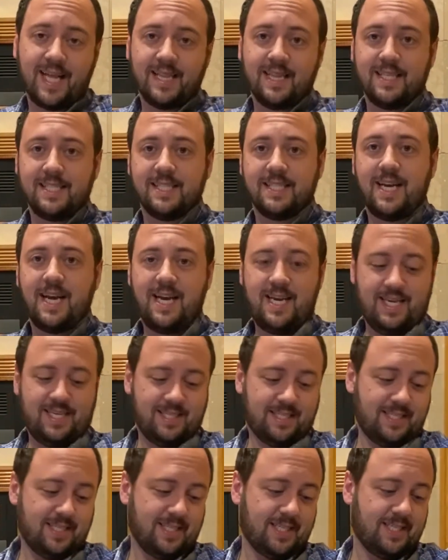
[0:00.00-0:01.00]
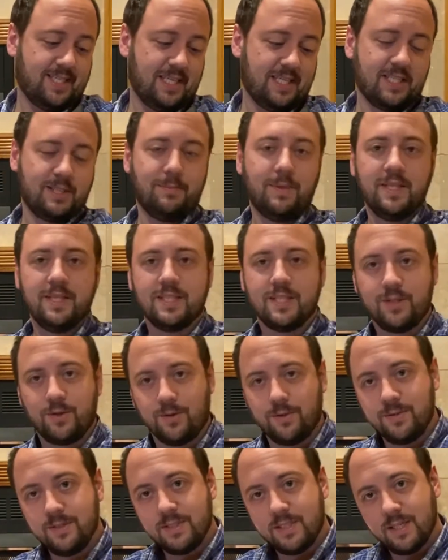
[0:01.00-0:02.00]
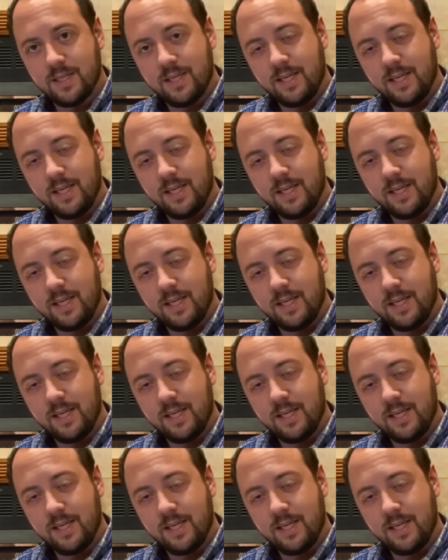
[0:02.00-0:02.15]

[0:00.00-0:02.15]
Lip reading: This guy is just 6 months old,